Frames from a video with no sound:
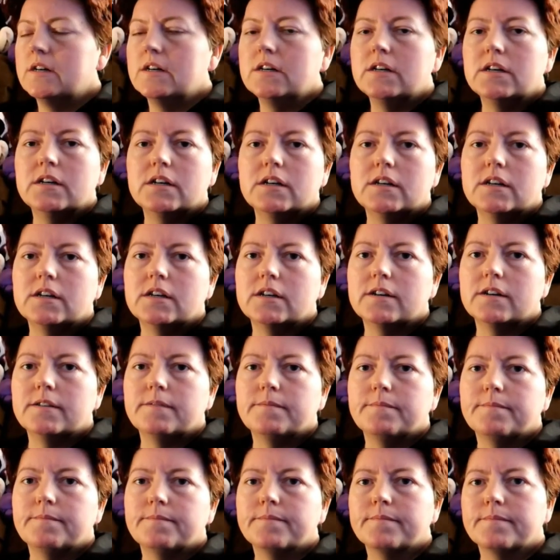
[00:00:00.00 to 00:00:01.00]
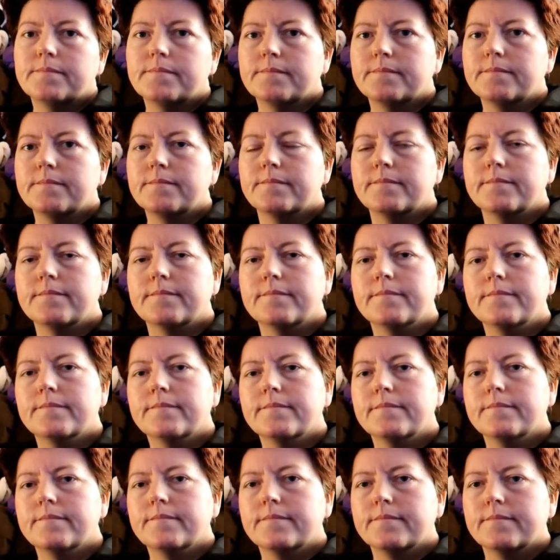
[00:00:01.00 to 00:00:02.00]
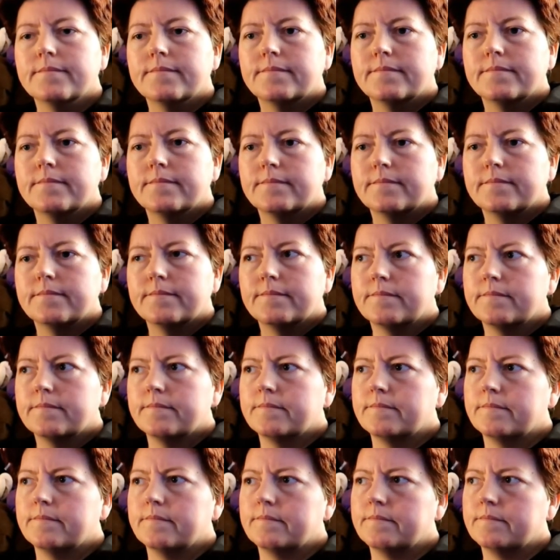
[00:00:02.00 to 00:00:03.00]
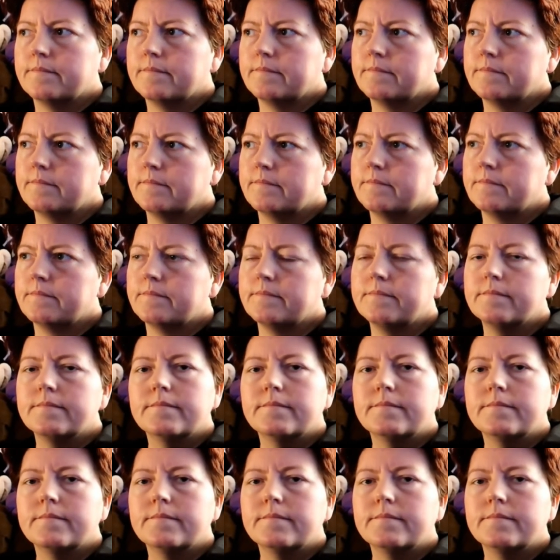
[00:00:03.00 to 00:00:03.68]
This person isn't speaking.